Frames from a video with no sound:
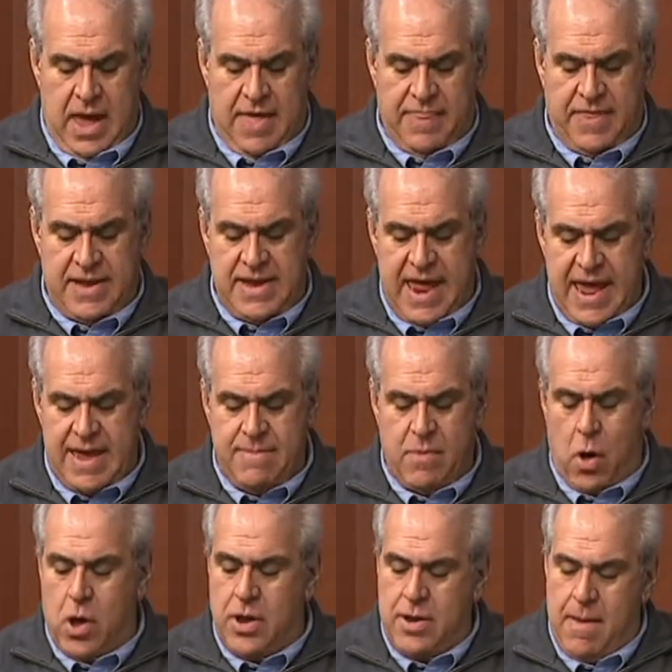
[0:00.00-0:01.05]
The name
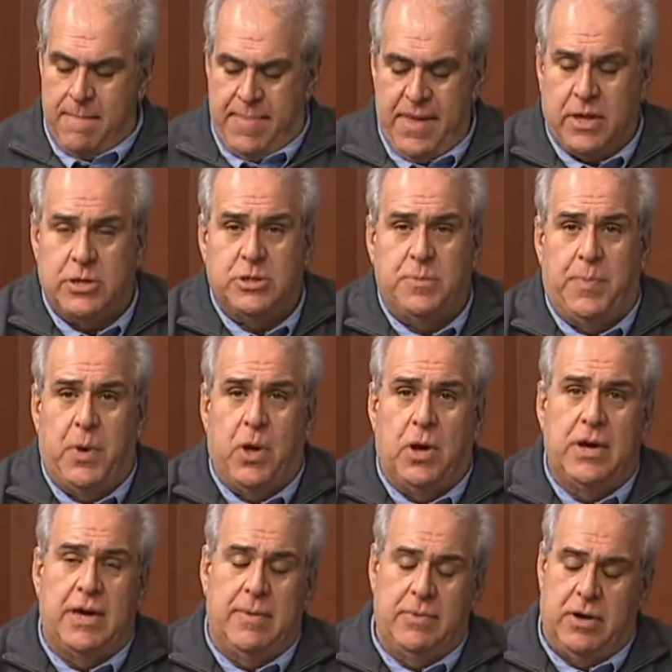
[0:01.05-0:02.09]
on Bill's
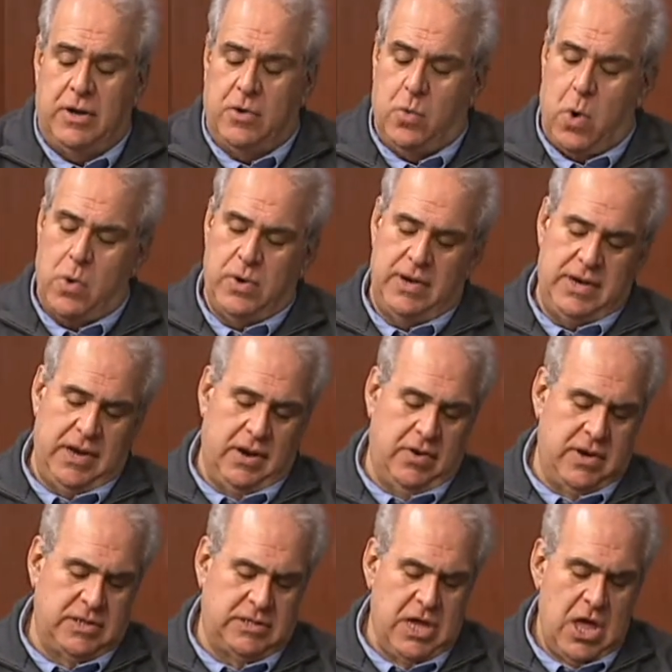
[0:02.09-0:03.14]
book, and I'm going to quote it
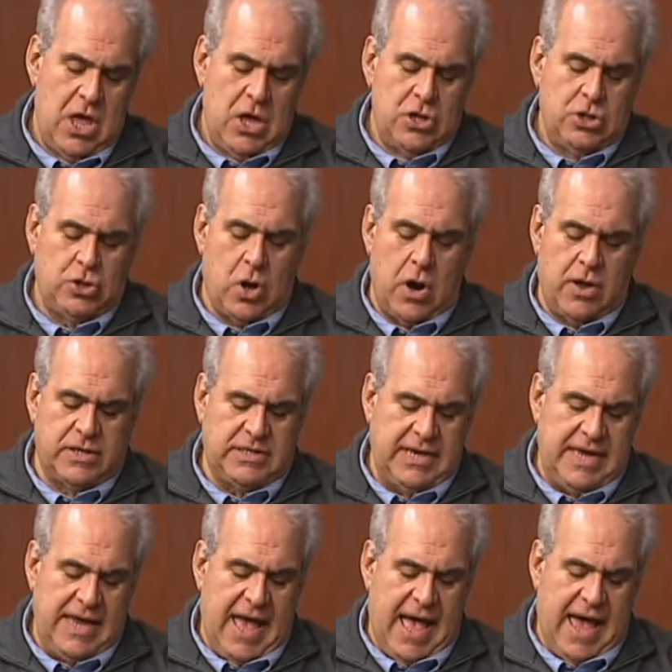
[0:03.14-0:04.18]
here, is Charles
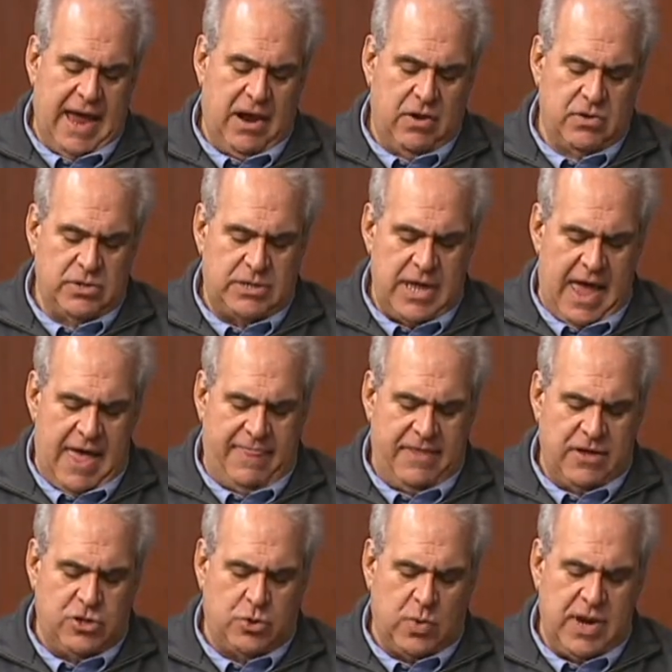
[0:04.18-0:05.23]
E. Hires and the
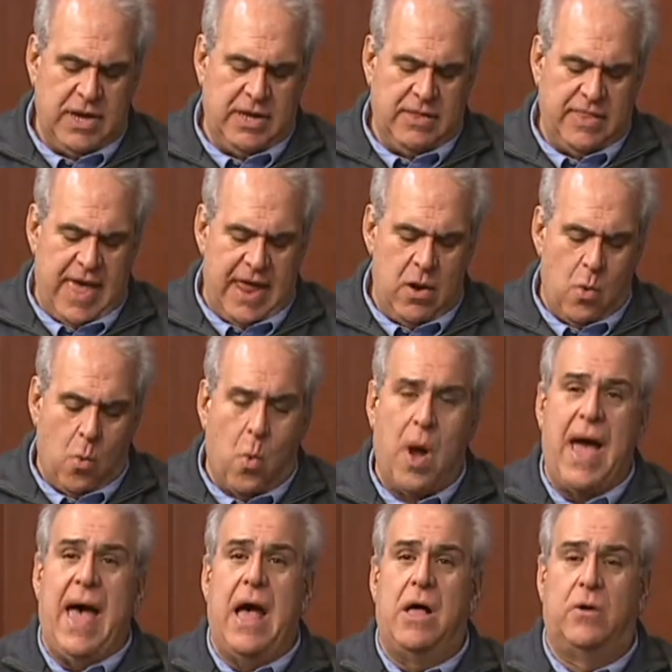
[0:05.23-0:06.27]
Drink That
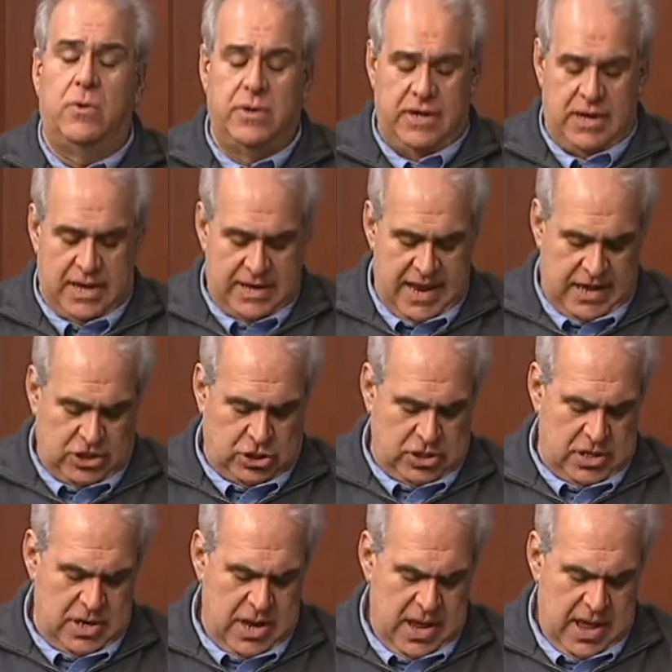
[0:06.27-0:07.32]
Wowed a
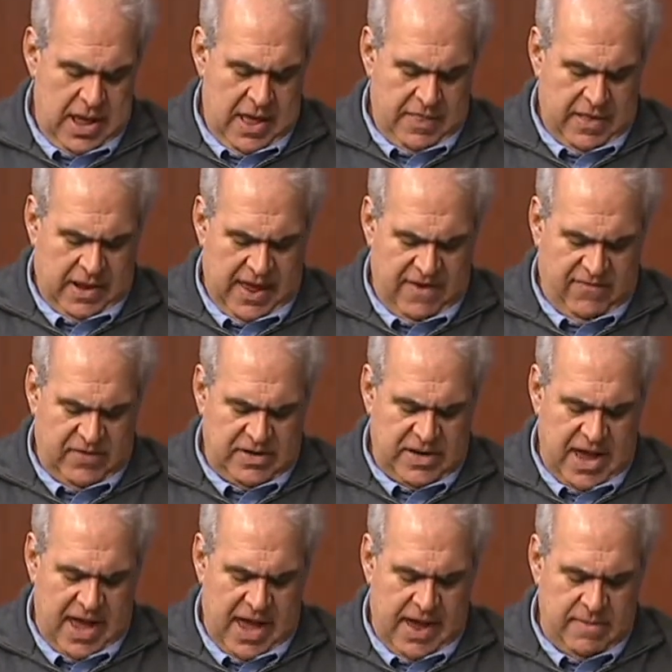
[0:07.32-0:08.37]
Nation, the Life and
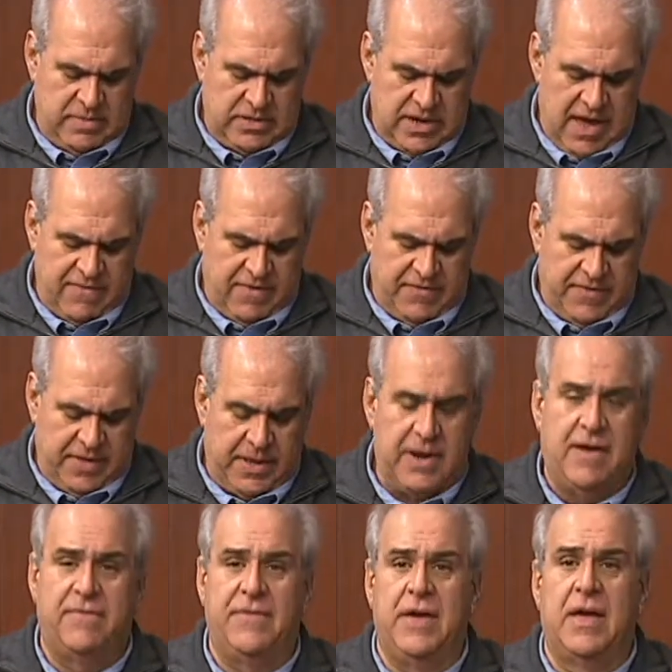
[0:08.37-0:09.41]
Times of a
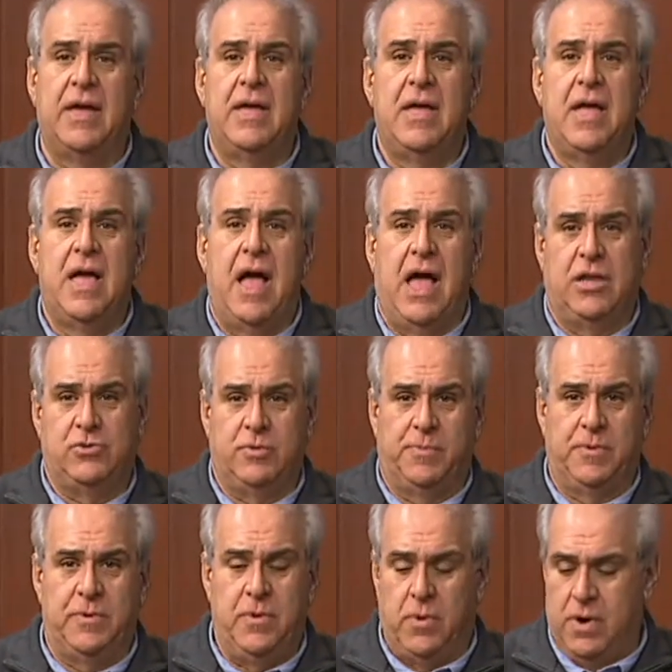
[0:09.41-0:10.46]
Philadelphia
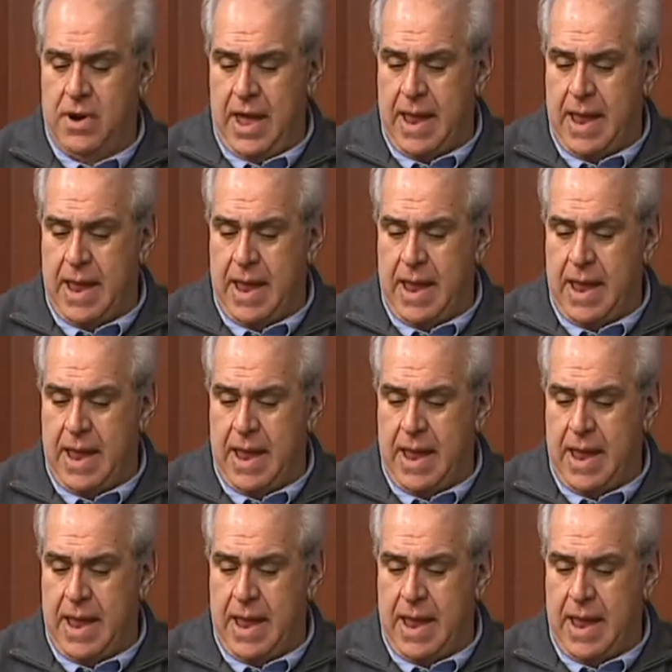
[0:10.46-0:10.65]
Entrepreneur.